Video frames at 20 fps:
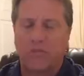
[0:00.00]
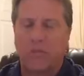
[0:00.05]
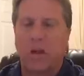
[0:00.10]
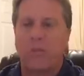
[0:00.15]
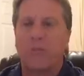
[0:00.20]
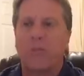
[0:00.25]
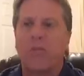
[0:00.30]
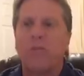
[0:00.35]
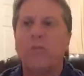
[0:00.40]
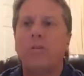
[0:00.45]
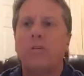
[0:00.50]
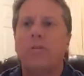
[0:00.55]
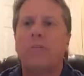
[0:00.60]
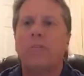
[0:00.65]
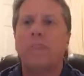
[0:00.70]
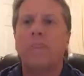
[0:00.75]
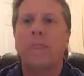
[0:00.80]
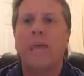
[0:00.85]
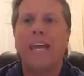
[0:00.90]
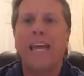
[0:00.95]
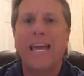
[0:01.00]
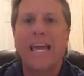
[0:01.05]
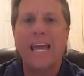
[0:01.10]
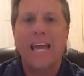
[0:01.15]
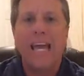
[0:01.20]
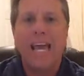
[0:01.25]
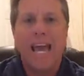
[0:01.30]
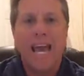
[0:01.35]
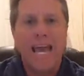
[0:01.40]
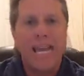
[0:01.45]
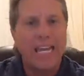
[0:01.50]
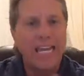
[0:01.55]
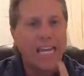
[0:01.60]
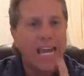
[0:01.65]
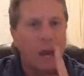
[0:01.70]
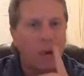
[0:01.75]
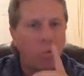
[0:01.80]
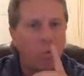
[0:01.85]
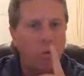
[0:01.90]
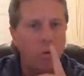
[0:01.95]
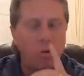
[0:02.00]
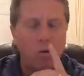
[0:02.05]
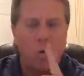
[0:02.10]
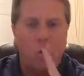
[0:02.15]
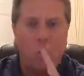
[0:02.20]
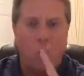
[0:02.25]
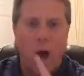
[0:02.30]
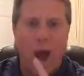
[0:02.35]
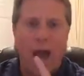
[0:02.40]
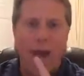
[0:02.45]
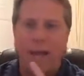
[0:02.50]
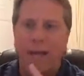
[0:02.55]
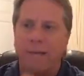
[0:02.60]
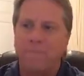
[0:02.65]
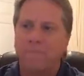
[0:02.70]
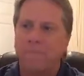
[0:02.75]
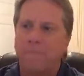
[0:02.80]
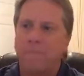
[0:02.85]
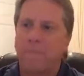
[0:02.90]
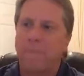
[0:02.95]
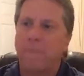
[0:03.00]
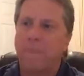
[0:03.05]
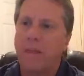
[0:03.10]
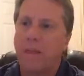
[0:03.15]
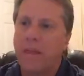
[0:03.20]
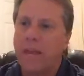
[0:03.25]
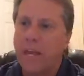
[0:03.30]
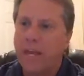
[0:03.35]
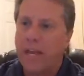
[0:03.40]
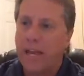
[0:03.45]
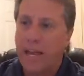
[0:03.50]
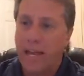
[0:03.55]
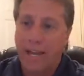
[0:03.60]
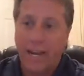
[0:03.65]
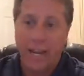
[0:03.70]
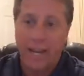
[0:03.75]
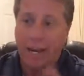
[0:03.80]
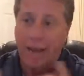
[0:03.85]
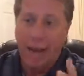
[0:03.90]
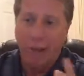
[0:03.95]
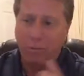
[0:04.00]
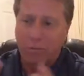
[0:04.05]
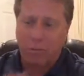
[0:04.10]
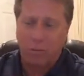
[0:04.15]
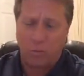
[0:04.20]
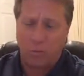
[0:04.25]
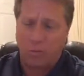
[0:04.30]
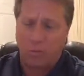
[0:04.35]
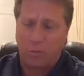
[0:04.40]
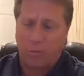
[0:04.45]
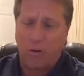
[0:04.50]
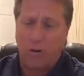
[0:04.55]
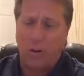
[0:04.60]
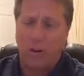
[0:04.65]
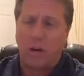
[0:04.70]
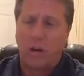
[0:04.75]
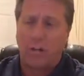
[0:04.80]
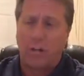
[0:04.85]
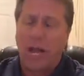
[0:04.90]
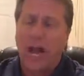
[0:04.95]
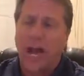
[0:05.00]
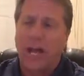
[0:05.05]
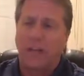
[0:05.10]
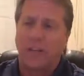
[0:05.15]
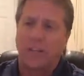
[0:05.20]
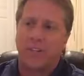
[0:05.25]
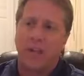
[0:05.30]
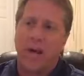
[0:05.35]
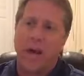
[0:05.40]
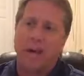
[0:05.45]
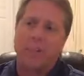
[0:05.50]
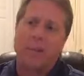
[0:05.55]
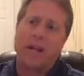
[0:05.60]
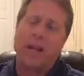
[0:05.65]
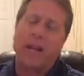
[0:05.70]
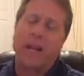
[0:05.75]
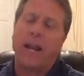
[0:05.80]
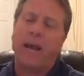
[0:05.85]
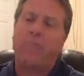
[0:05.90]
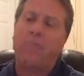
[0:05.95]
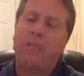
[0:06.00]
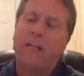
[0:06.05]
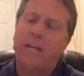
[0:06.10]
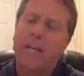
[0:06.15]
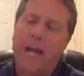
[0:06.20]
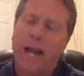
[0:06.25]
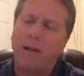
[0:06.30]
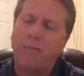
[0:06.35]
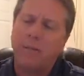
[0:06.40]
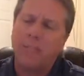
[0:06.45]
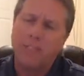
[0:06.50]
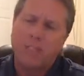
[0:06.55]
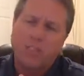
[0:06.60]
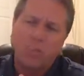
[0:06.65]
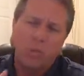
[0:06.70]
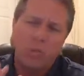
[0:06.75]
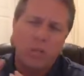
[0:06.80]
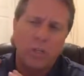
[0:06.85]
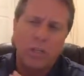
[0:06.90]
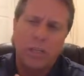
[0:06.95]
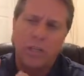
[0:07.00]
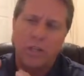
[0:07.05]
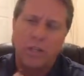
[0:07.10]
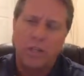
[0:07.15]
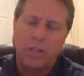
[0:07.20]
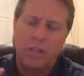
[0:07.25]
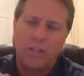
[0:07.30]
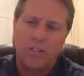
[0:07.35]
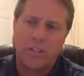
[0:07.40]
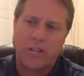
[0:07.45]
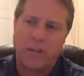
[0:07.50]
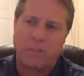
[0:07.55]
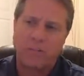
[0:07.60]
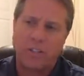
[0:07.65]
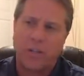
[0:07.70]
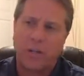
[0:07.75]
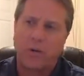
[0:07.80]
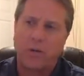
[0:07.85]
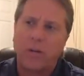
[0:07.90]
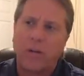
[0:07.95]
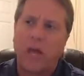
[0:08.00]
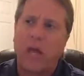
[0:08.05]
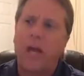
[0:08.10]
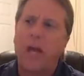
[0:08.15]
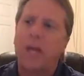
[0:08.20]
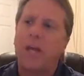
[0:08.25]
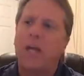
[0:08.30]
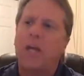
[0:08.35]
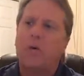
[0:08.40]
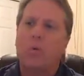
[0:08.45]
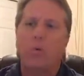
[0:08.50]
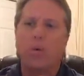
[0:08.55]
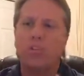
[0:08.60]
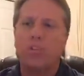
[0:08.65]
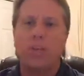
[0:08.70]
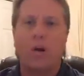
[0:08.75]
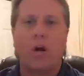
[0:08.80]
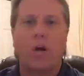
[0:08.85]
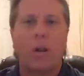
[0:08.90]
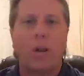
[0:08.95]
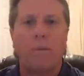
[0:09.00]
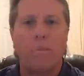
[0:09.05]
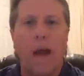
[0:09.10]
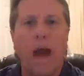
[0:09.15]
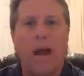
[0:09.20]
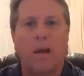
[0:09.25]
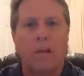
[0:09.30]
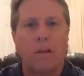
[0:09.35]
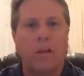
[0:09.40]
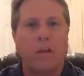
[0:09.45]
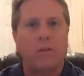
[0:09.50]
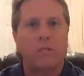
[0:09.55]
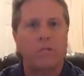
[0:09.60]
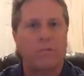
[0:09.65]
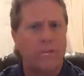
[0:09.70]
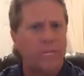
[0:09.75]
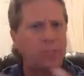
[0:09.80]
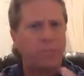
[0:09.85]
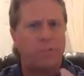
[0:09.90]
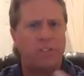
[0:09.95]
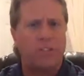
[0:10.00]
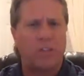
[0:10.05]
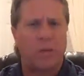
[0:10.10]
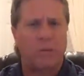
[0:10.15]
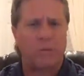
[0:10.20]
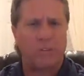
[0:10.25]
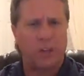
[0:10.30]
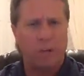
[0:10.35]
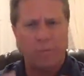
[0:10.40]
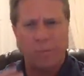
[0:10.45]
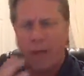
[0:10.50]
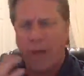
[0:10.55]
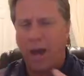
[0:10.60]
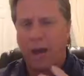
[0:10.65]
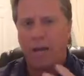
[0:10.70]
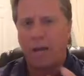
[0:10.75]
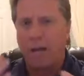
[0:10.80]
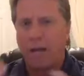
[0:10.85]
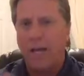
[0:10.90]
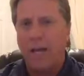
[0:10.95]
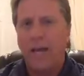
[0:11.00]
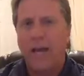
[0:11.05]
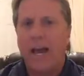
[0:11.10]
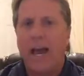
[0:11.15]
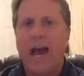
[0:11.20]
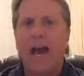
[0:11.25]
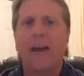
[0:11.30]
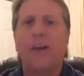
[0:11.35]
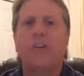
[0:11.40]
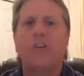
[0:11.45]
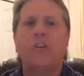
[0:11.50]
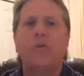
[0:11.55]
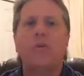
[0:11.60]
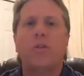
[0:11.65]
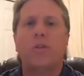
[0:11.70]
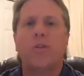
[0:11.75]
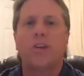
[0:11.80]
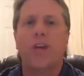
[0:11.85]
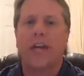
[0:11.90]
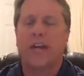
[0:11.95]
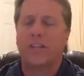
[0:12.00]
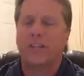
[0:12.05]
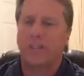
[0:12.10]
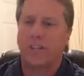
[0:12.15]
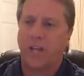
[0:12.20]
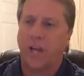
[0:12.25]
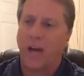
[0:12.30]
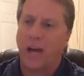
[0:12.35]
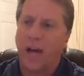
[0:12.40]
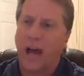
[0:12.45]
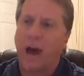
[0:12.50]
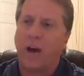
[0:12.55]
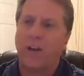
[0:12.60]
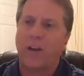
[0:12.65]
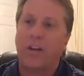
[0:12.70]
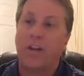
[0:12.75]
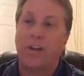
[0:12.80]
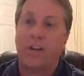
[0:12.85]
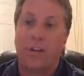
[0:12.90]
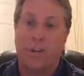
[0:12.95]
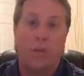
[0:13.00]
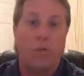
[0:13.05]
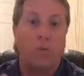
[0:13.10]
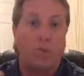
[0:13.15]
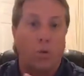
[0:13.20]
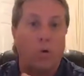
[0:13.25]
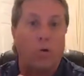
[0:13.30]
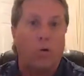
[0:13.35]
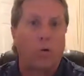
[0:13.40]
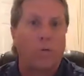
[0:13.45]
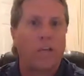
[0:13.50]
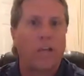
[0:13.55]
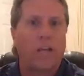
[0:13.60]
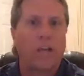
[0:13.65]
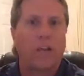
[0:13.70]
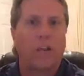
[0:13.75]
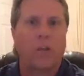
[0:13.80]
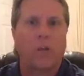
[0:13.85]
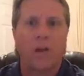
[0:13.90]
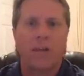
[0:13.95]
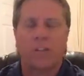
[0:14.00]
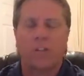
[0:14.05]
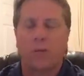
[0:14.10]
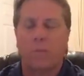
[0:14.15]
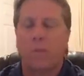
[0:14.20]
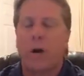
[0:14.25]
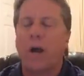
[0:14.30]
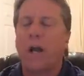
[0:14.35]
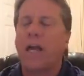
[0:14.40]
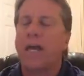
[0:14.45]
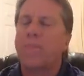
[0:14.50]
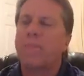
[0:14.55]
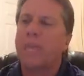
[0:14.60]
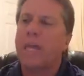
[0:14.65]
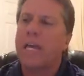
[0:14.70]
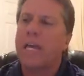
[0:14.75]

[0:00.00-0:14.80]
come through. And he got real quiet. And I was a very young guy at the time, and I'm just looking at this, and I'm saying, okay, what's it all about? You know, teach me something. Show me how to do the things out in the world and make a little extra money.